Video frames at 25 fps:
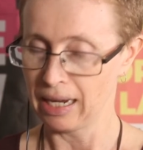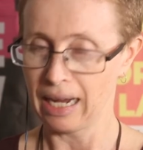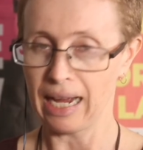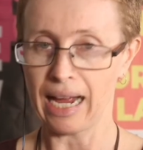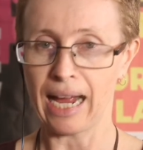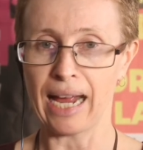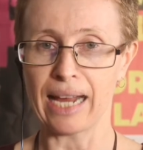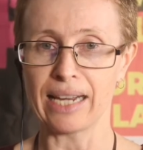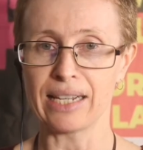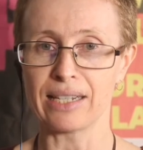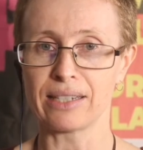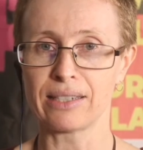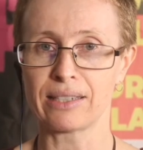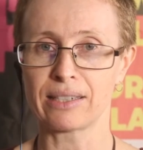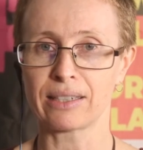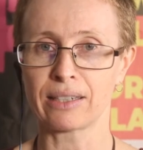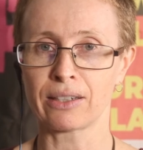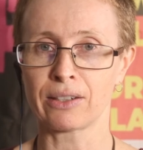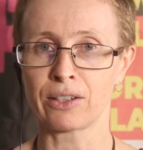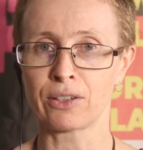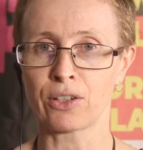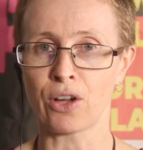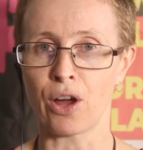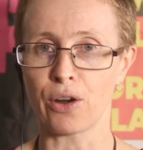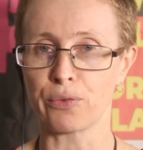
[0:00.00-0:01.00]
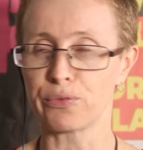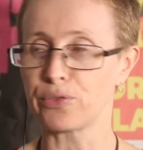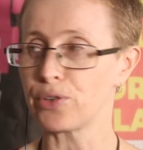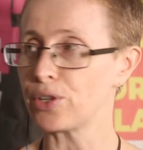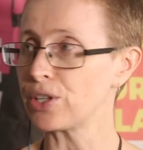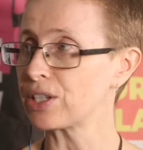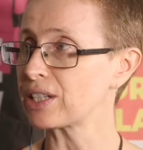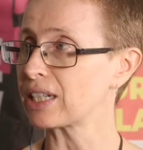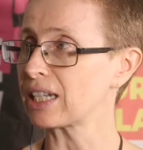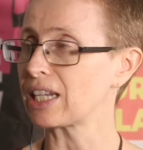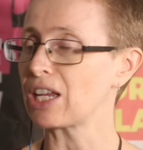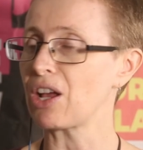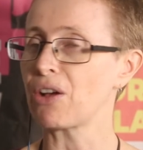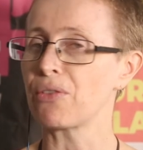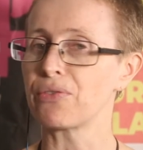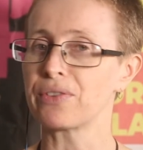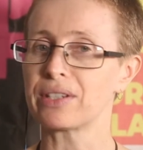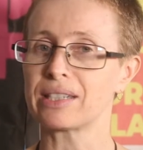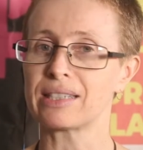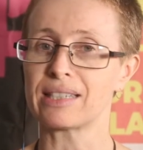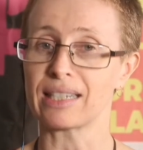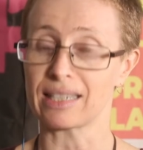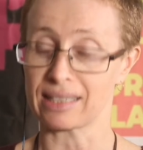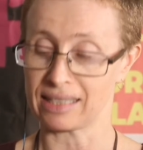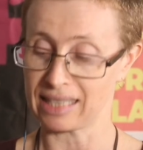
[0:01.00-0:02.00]
and conversely on the
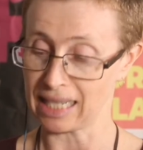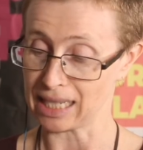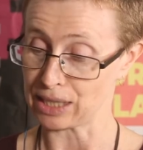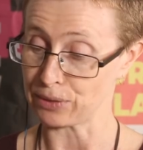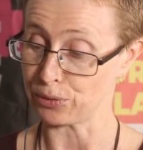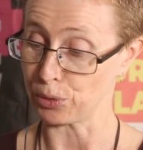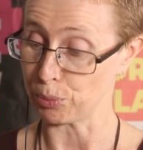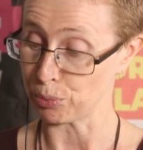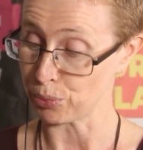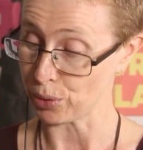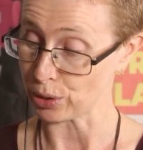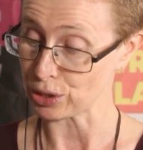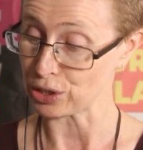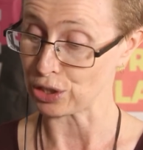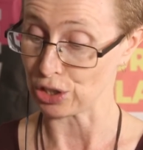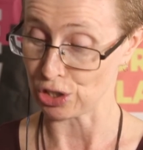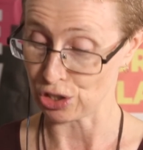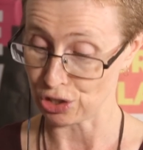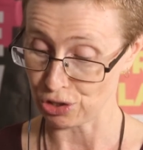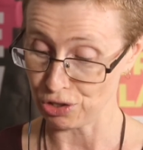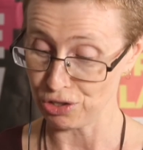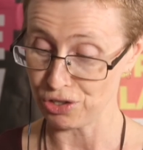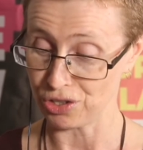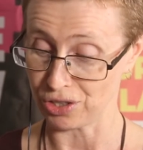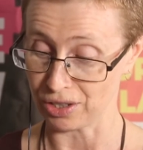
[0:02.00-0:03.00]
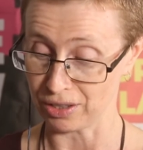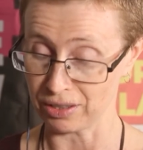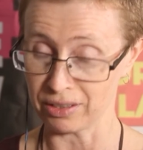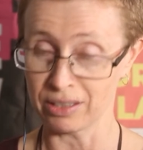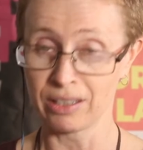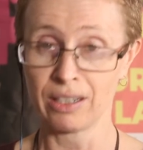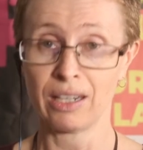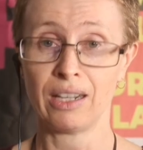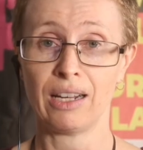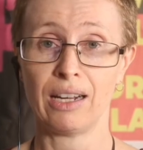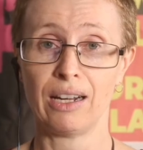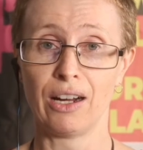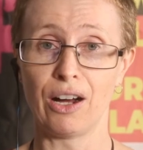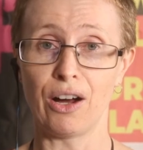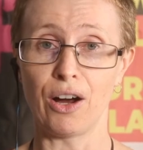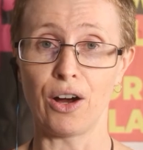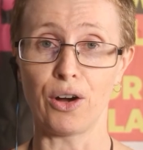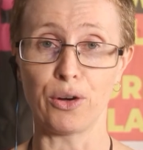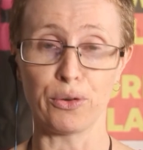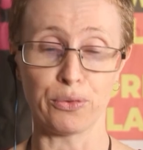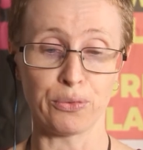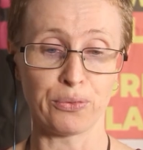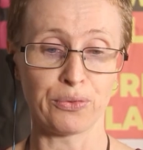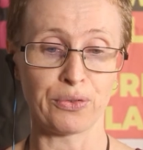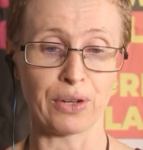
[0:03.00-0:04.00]
successful prosecution
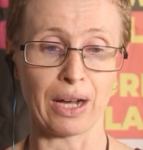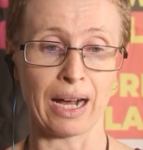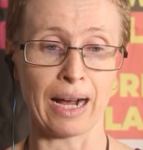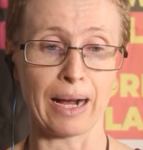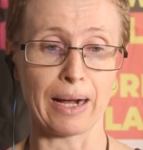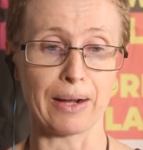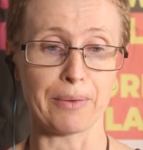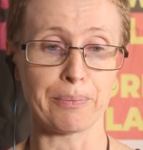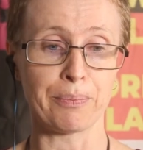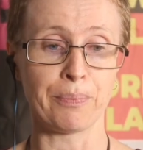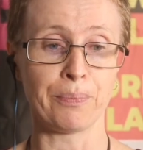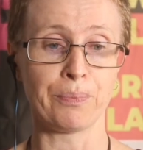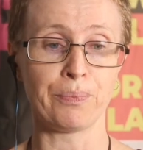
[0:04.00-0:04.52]
of uh,